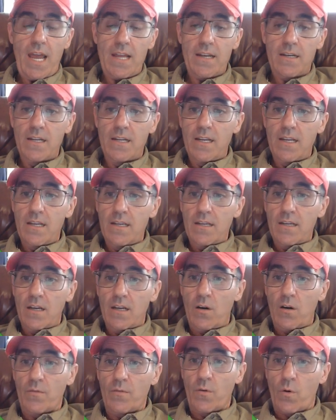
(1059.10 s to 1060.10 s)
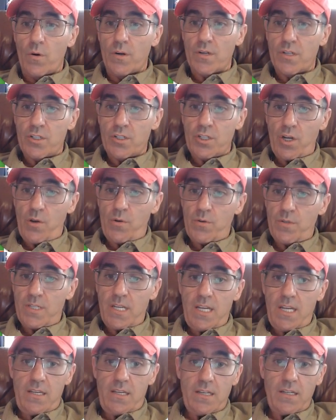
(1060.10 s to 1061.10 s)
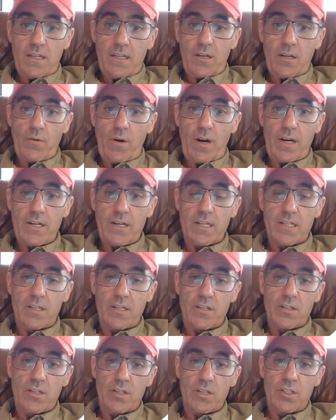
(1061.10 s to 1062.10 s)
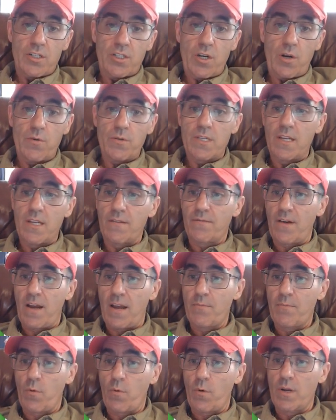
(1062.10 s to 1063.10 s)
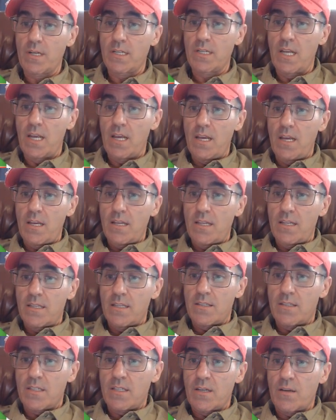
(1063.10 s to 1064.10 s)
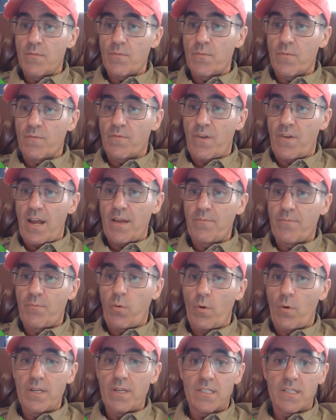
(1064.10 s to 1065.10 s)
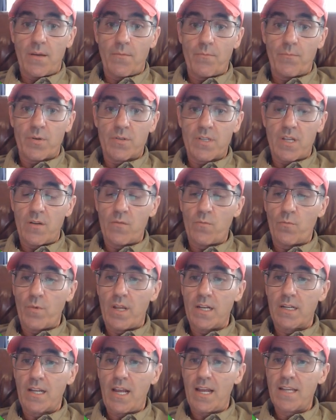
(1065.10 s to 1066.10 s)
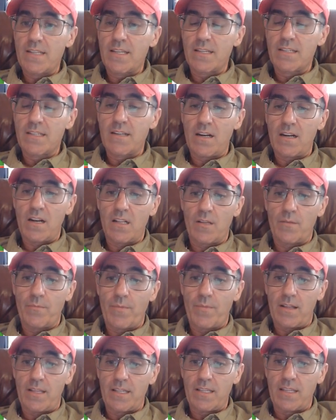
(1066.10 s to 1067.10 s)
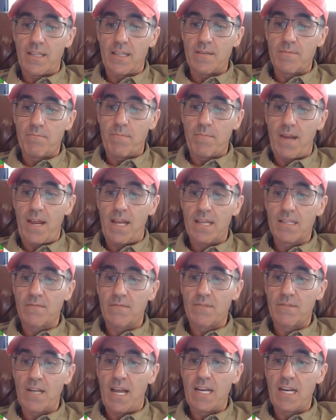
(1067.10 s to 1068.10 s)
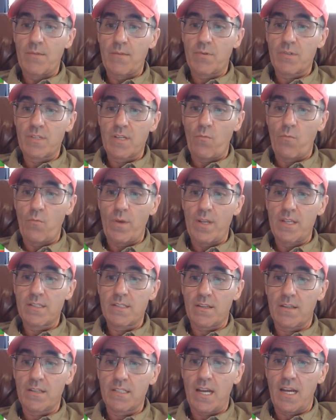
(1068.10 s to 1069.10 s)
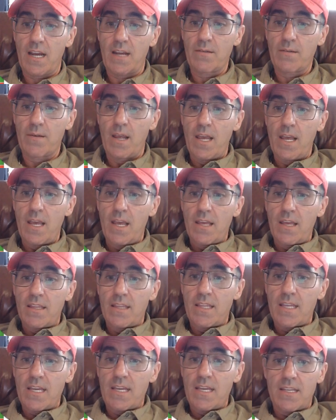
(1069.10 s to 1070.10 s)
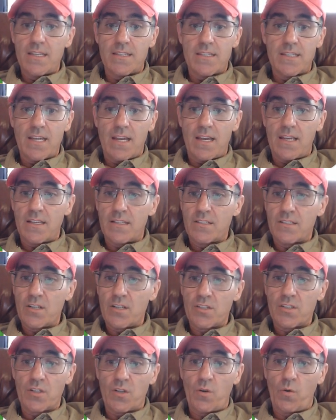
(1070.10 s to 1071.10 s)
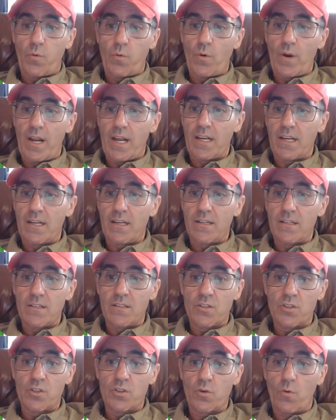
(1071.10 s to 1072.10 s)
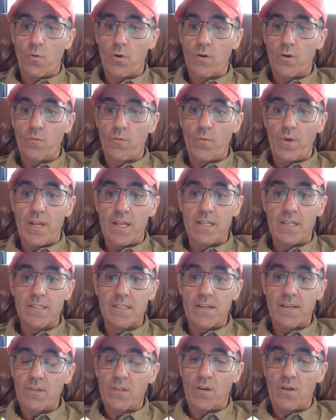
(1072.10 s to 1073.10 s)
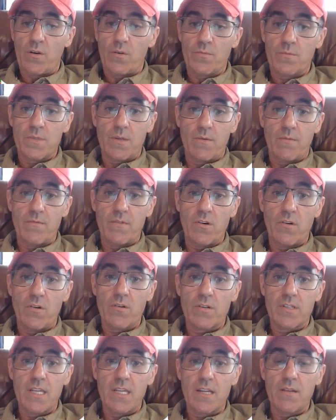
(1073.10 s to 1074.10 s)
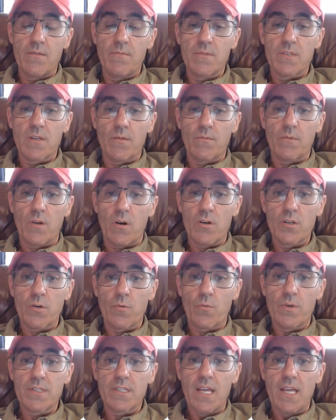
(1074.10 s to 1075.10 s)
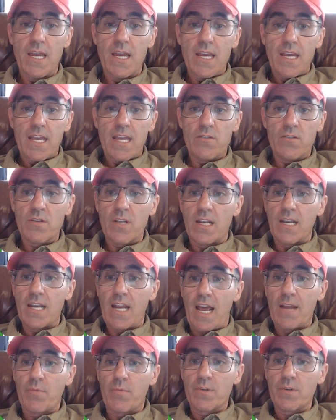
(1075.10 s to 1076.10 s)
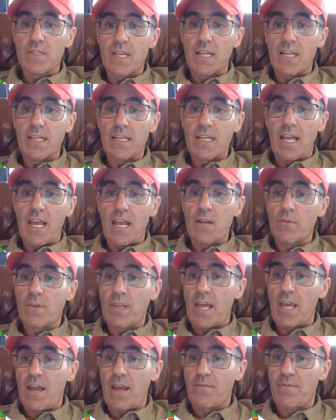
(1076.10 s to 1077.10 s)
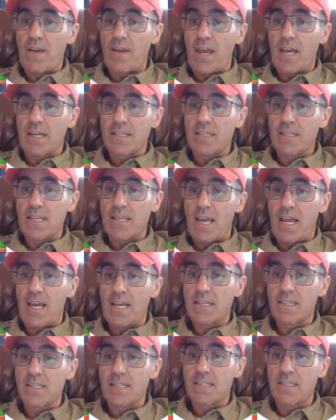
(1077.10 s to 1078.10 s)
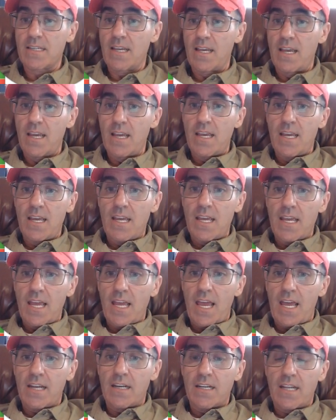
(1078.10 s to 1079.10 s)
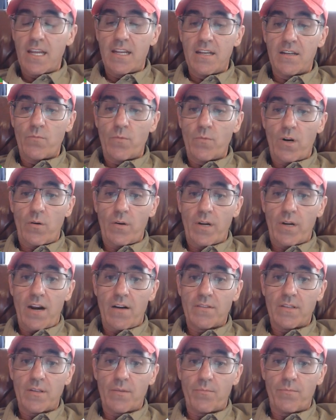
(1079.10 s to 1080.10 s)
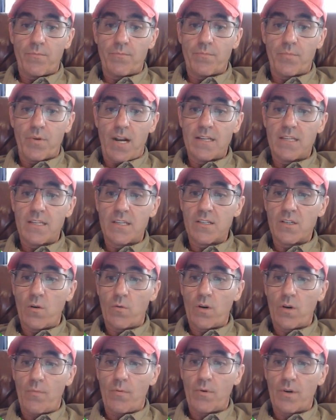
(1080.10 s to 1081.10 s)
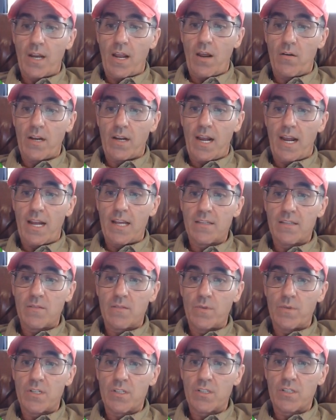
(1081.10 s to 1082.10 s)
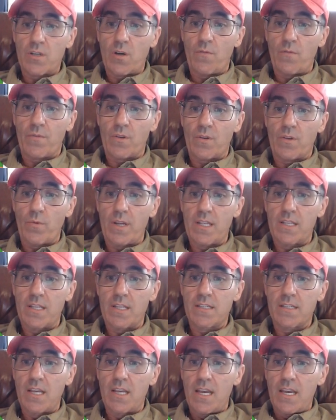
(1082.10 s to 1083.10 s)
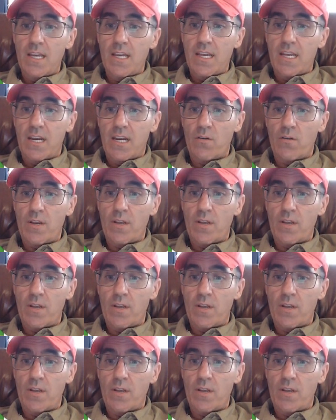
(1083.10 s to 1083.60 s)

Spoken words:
Who's that? Oh, of course, Josie. Congratulations, Josie, a 5.5% win. Guys, it's not all about like these massive 90% wins all the time. These just quick, short wins, even though some of you are seeing some larger ones. Here's a 9% gain with FXS. And again, we don't care if the price is going up or down, guys. We just go for the wins.